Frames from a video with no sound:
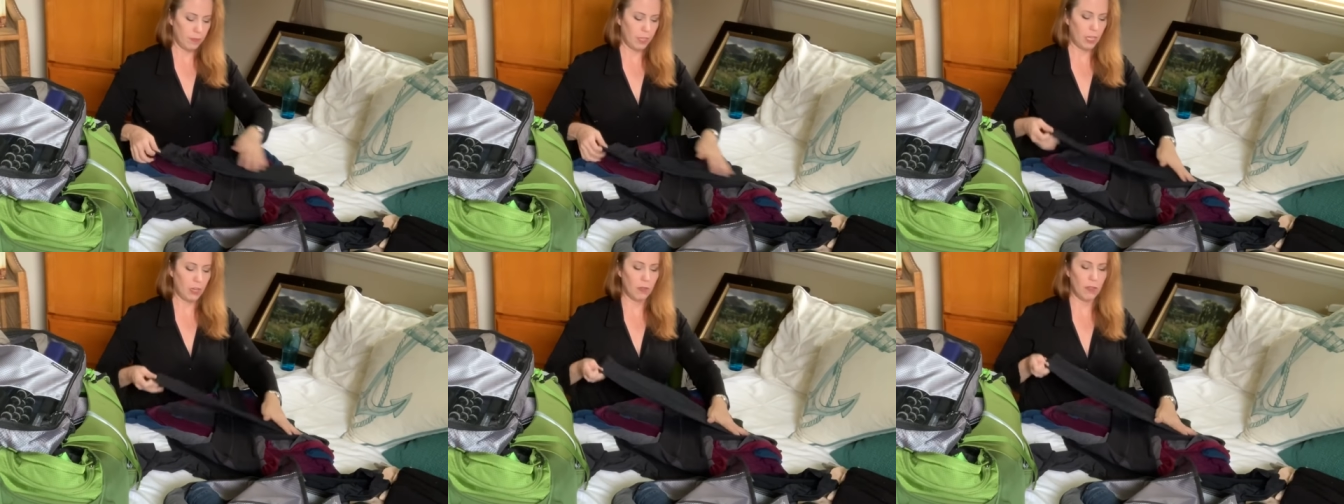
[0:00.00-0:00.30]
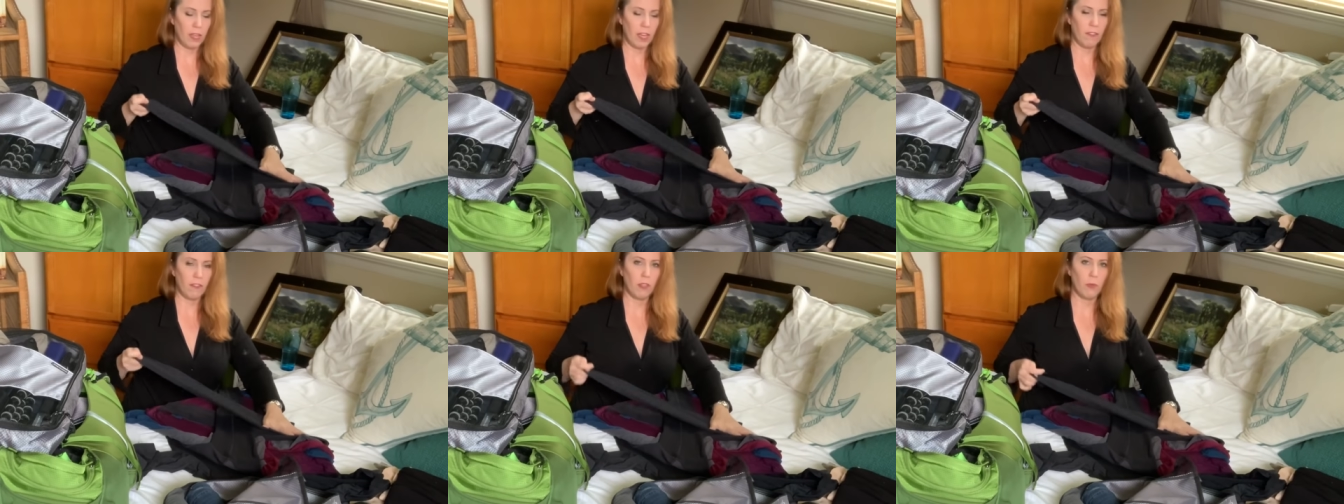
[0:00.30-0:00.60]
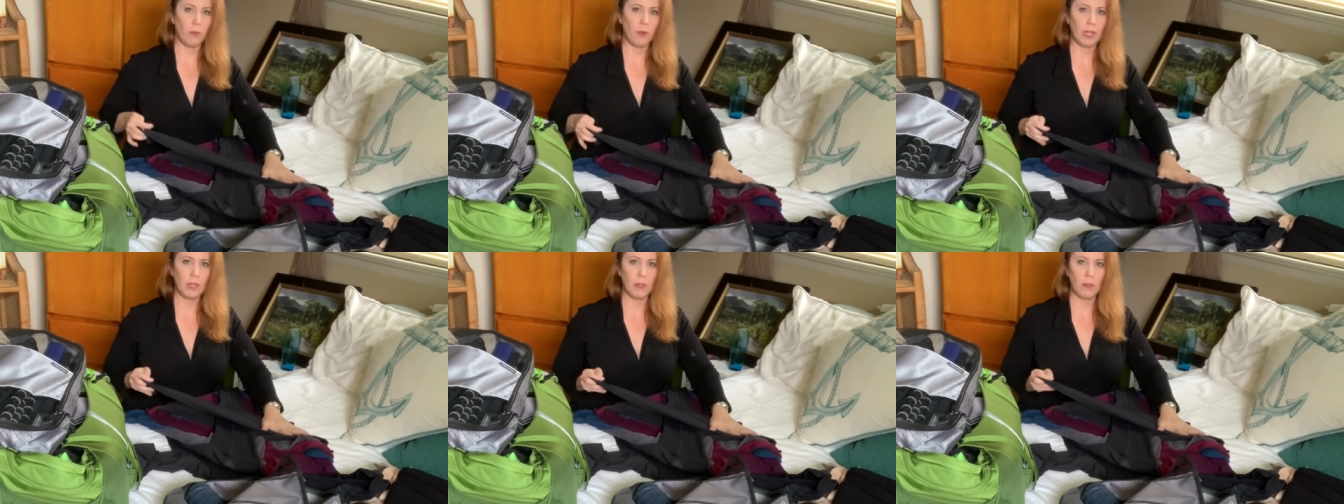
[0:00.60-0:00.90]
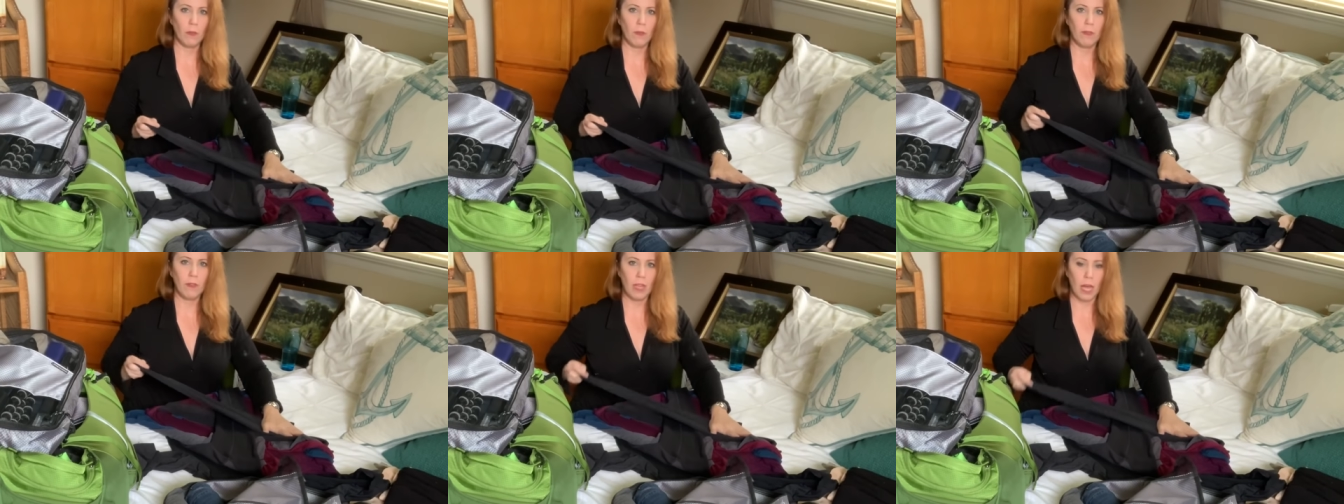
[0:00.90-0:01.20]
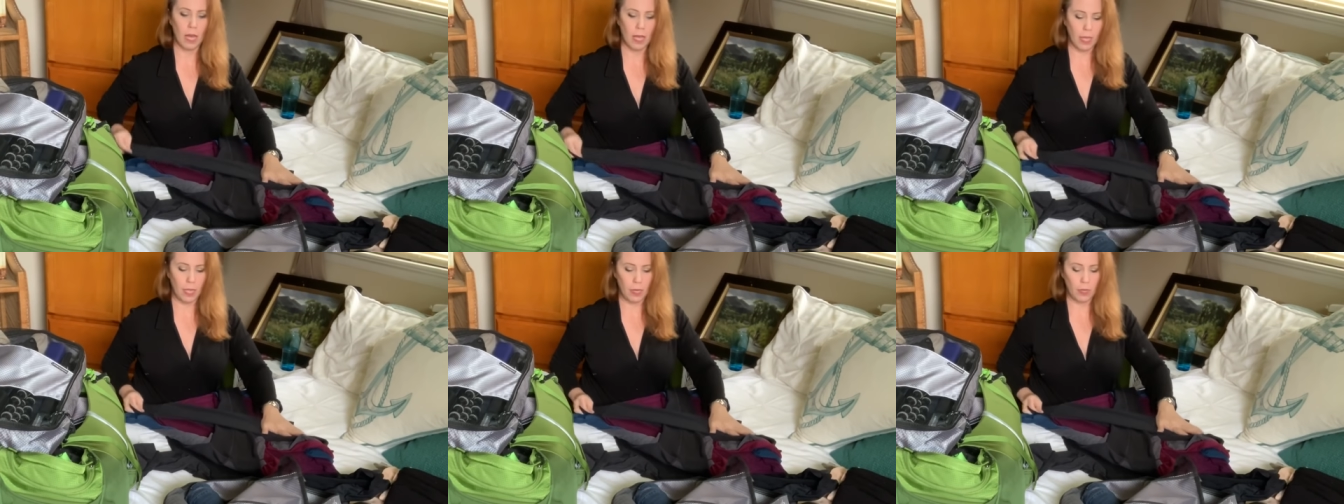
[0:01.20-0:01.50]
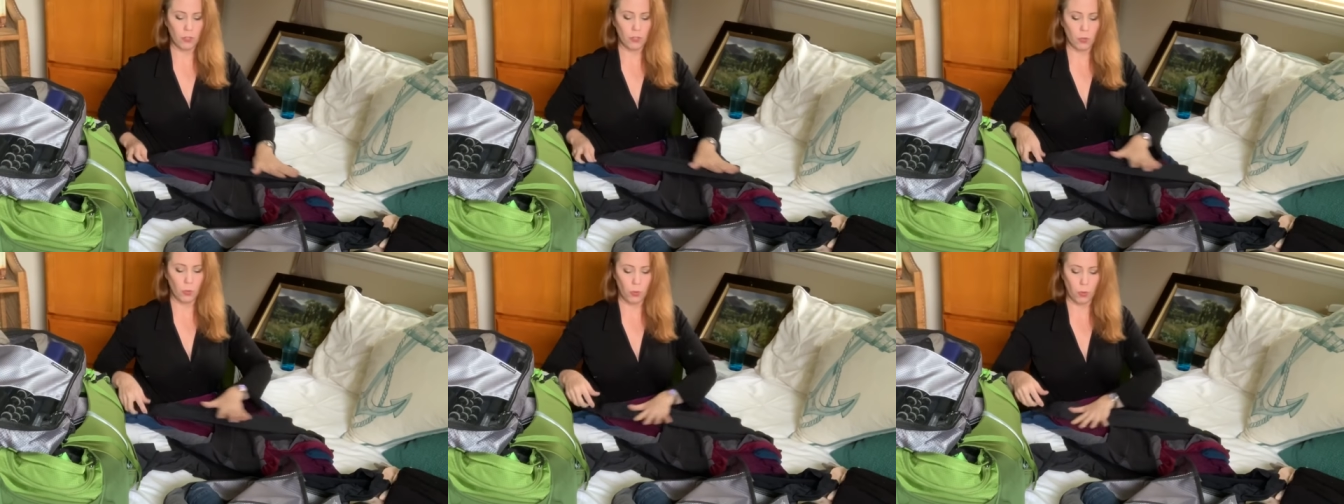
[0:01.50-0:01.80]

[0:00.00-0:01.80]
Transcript: You know, they have the wrinkled kind,